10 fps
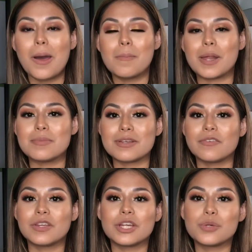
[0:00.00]
But I'm
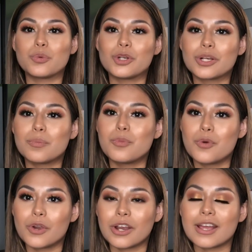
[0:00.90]
definitely going to work
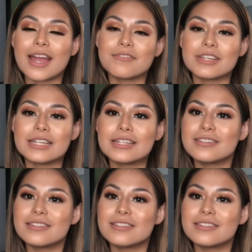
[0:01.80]
more on having